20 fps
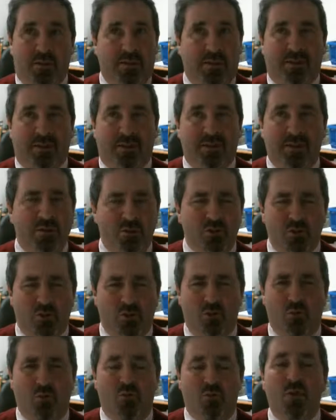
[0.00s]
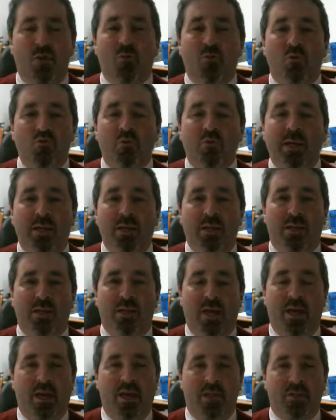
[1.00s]
at least 2 rating
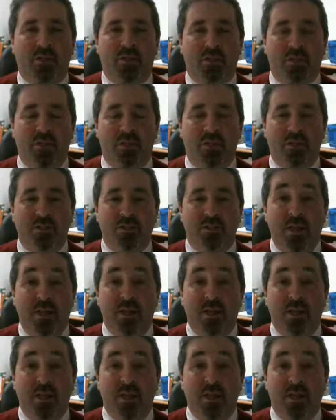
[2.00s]
agencies.